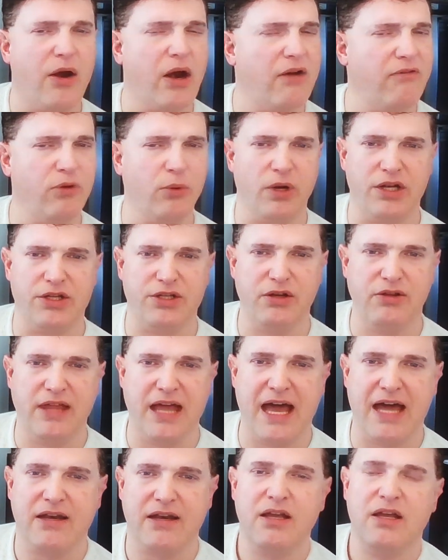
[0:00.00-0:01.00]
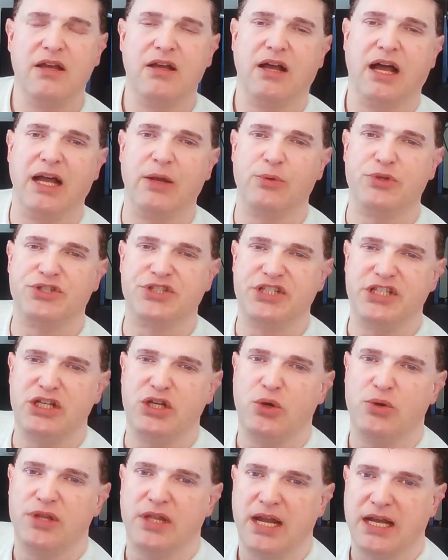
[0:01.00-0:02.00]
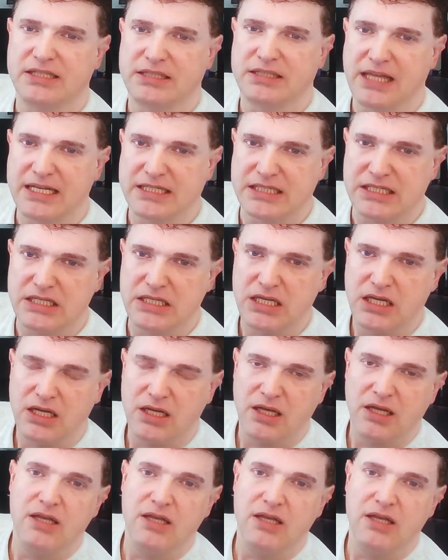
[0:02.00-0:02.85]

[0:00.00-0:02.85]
however you want to do that. I will see you in the next lesson.